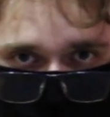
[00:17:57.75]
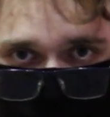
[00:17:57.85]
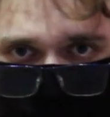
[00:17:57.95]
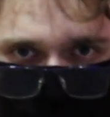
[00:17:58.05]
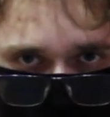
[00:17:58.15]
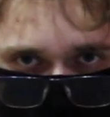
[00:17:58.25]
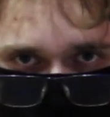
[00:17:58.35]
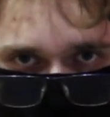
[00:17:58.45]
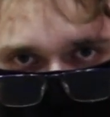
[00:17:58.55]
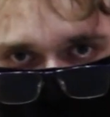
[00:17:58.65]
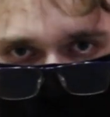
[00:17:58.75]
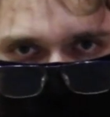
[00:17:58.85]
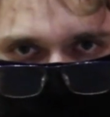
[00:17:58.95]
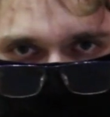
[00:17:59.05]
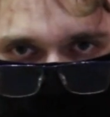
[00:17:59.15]
the Nikonov was
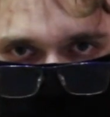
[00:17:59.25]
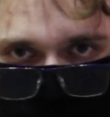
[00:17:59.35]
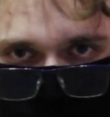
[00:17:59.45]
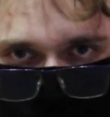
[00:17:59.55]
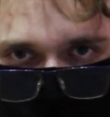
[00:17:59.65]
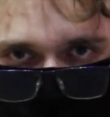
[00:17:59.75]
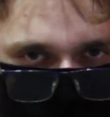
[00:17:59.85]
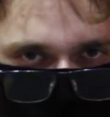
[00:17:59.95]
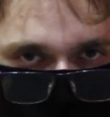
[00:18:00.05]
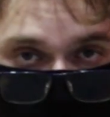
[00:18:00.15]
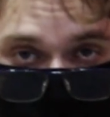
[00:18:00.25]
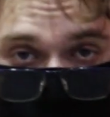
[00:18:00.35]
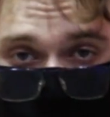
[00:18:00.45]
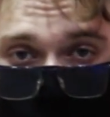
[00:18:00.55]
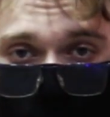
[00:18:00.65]
going. If
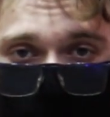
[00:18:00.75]
we go